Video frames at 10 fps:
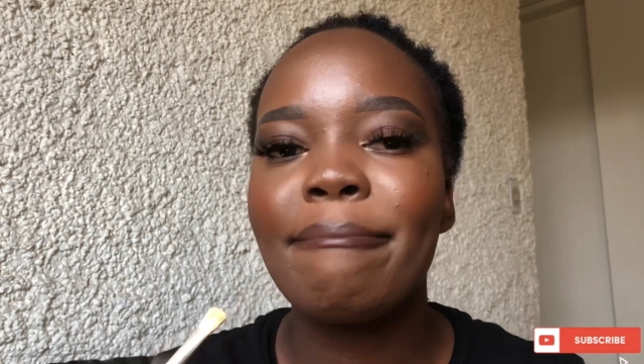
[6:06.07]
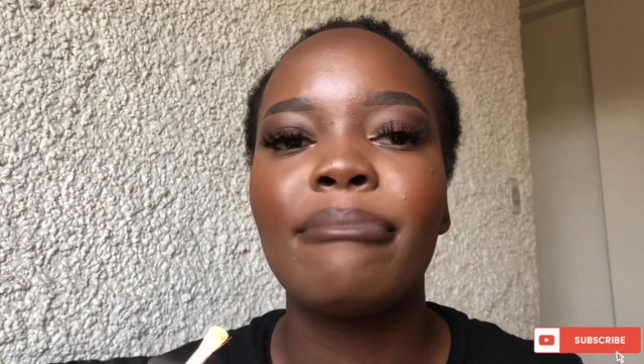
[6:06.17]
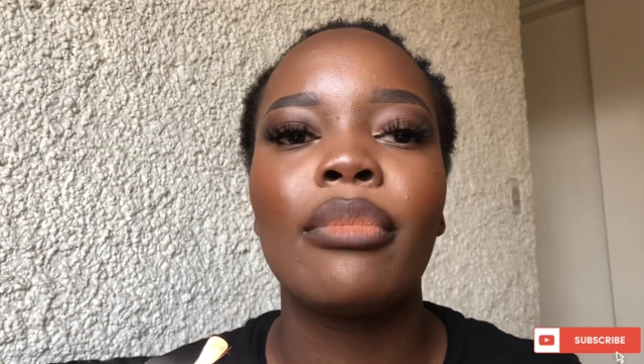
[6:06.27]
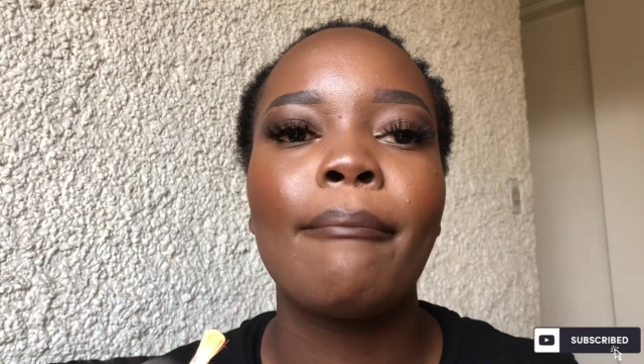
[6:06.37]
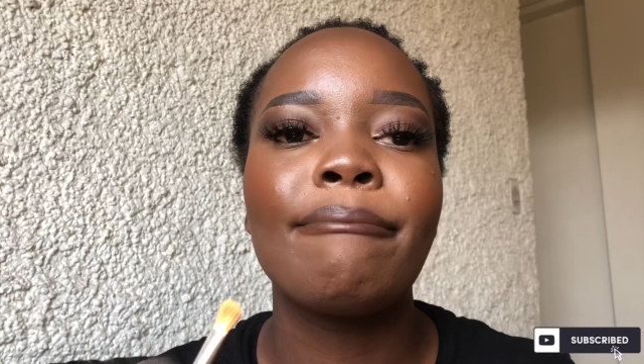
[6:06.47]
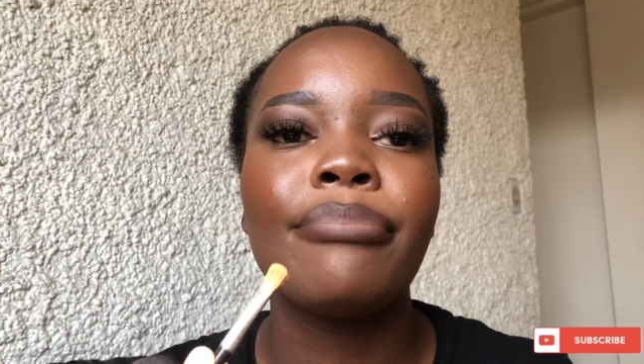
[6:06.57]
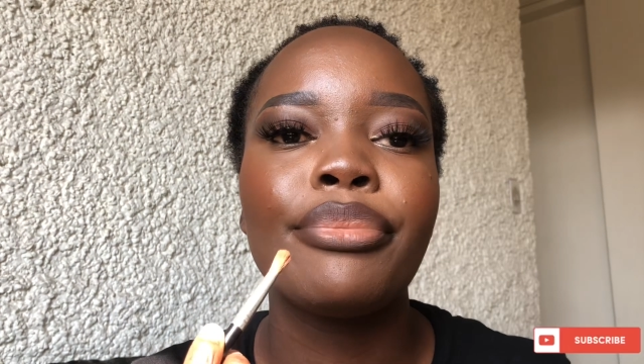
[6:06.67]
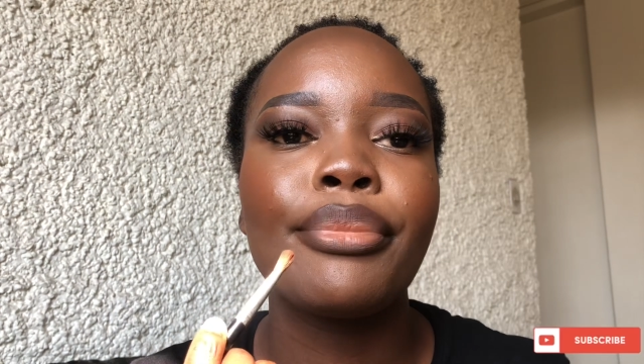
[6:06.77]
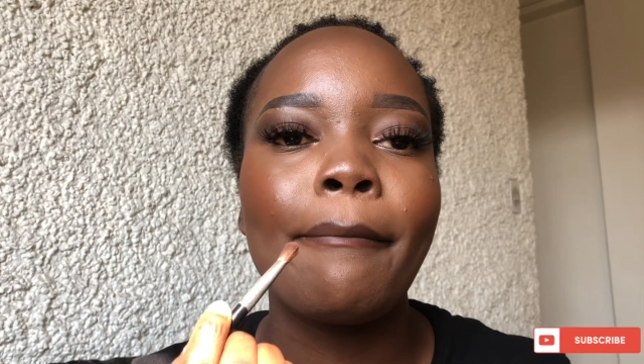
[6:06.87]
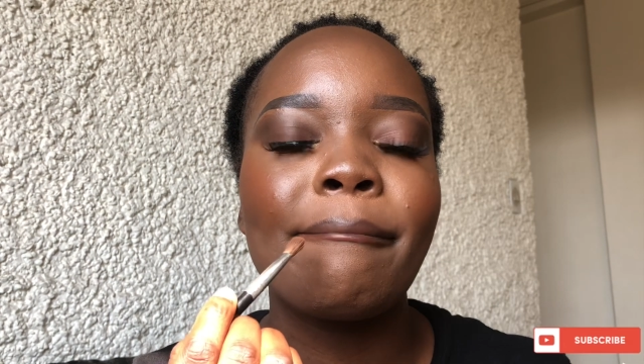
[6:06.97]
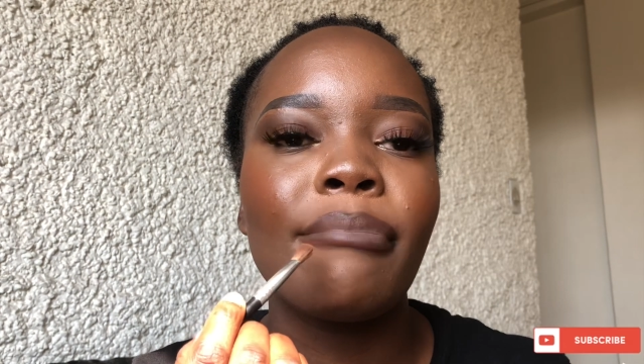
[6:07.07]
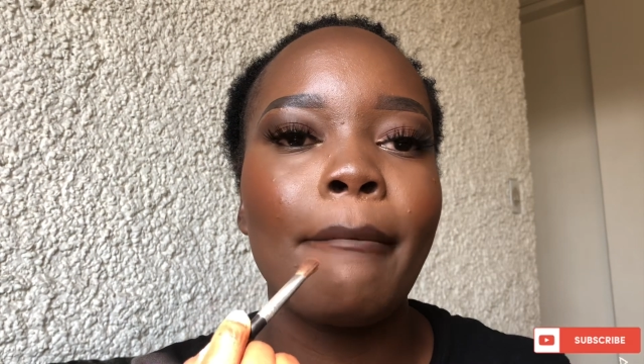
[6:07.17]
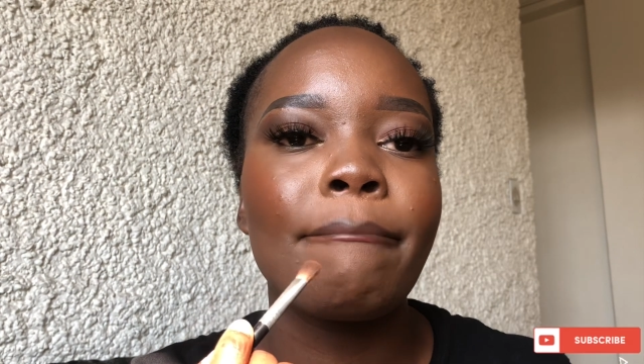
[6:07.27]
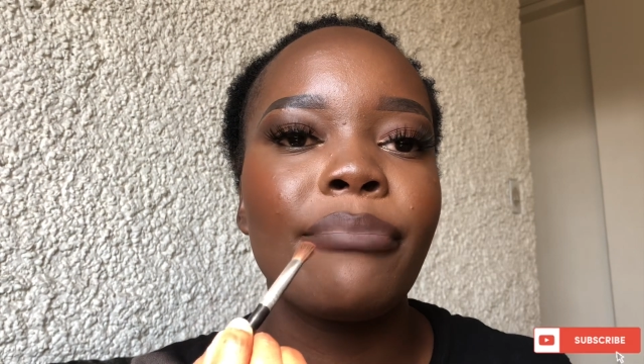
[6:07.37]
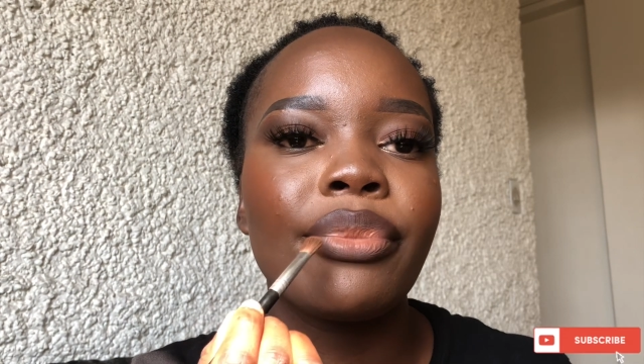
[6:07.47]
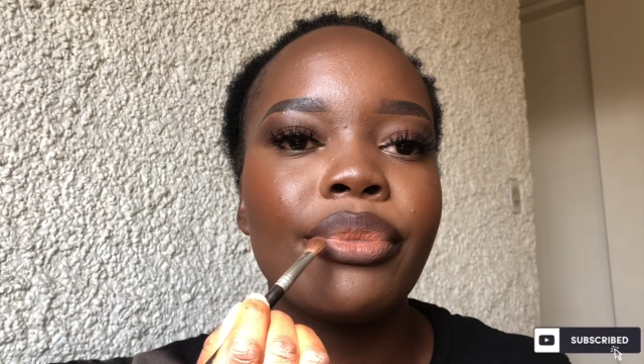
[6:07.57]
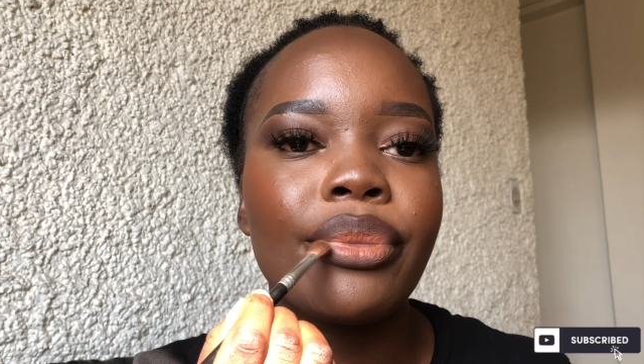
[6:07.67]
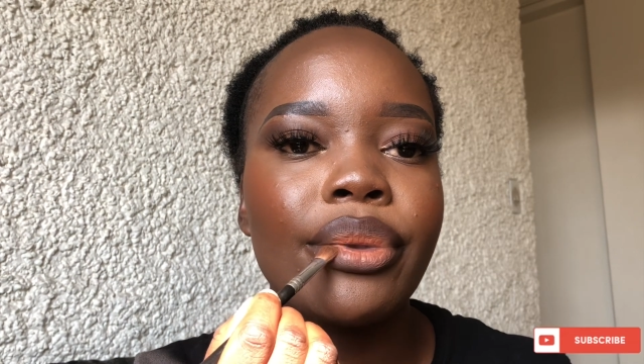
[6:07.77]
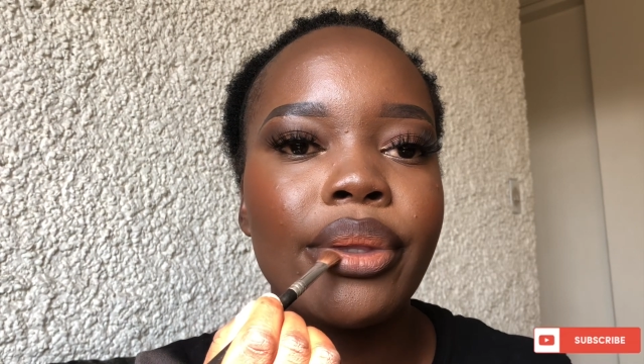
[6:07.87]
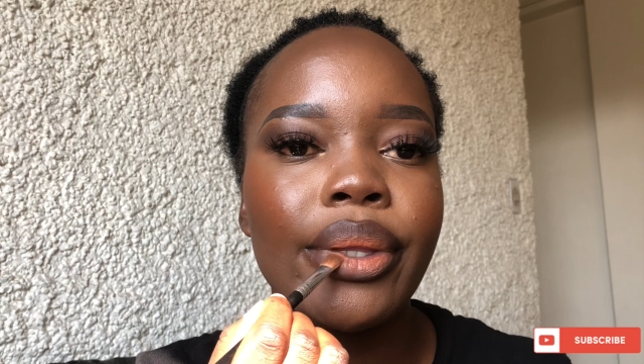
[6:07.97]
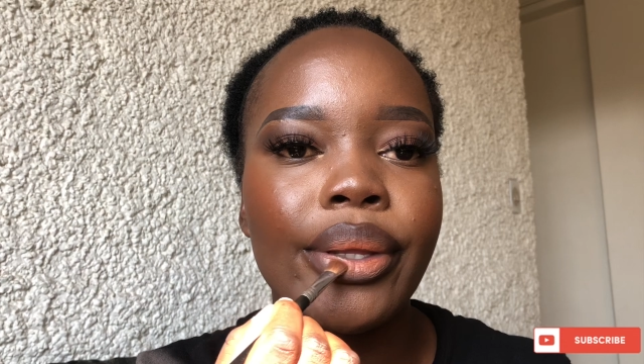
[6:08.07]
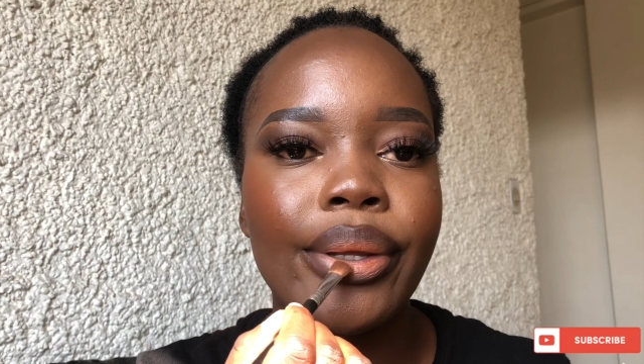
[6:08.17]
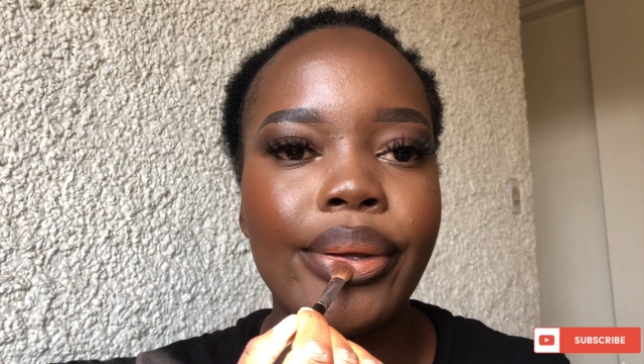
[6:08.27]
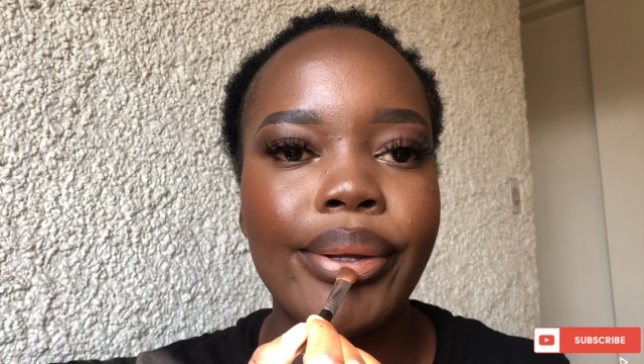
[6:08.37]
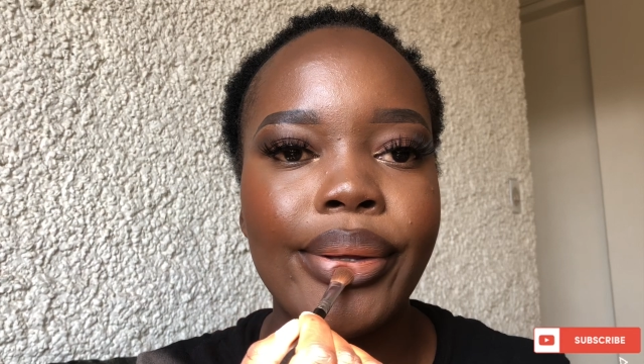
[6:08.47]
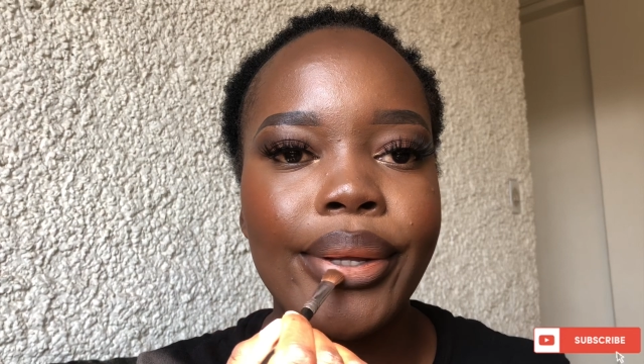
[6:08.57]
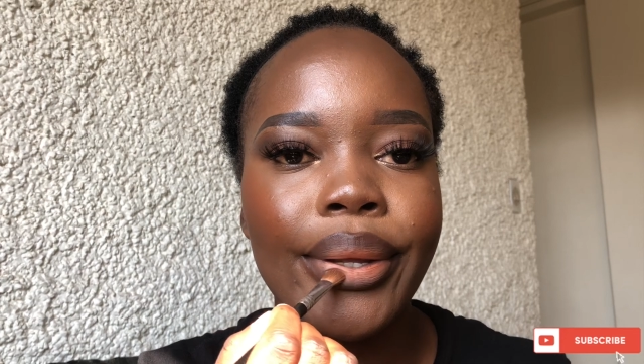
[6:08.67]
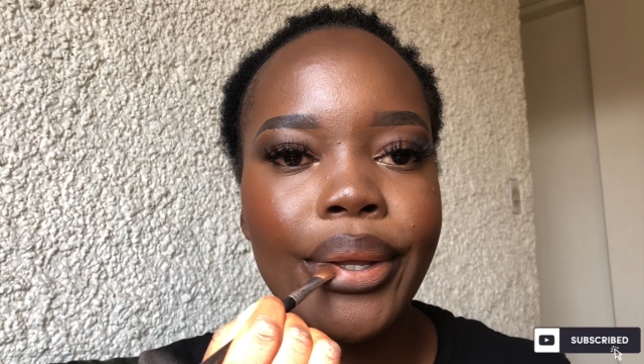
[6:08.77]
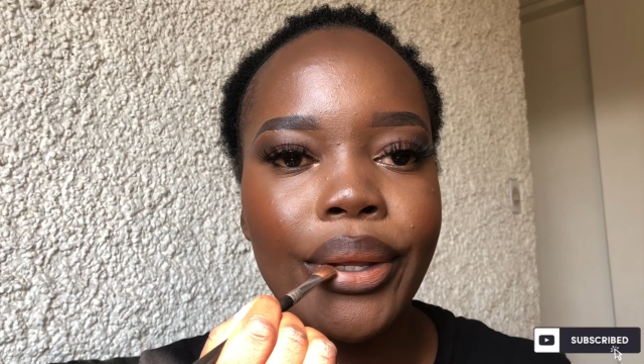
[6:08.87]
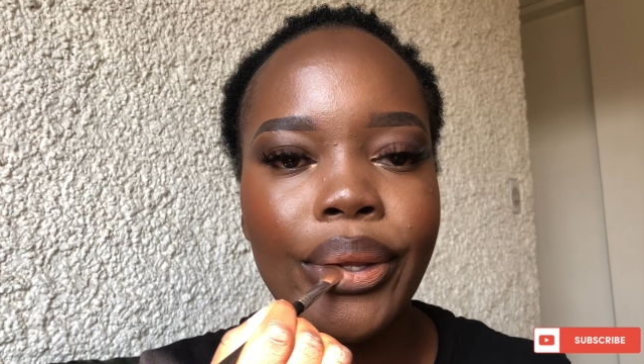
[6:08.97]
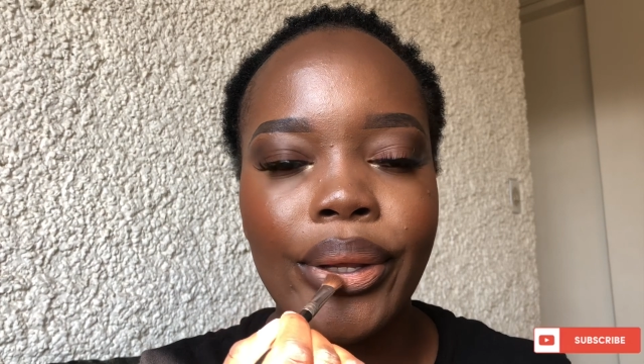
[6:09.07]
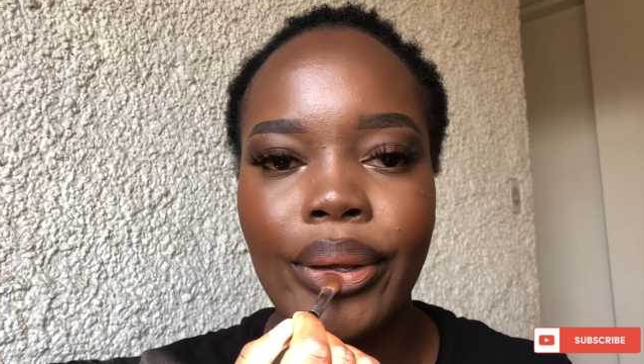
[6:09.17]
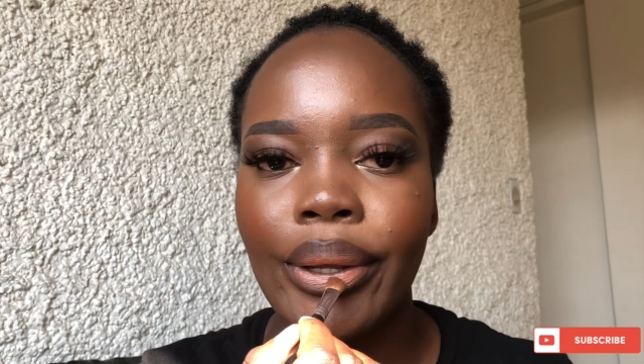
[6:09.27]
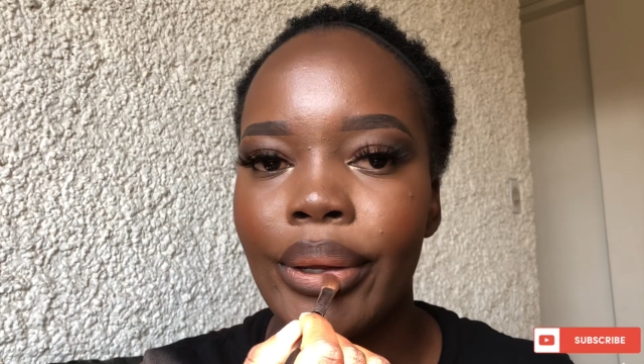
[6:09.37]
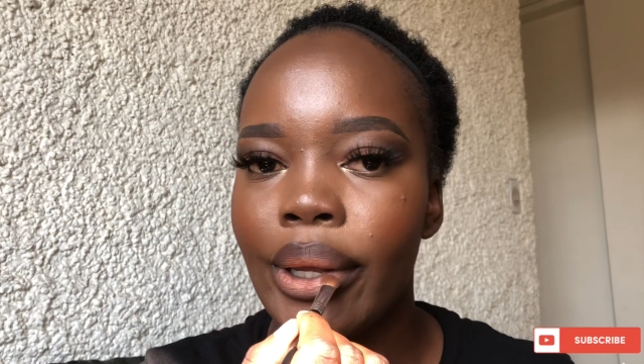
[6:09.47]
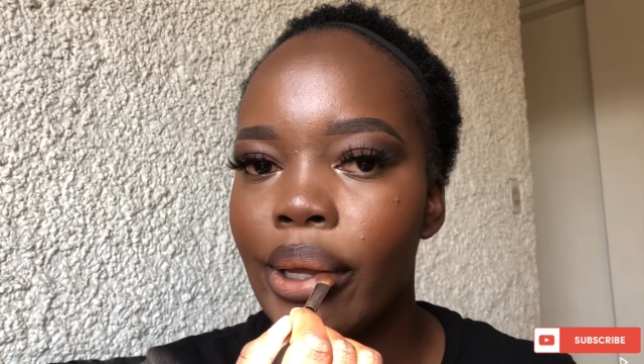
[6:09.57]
I just used my orange concealer as well,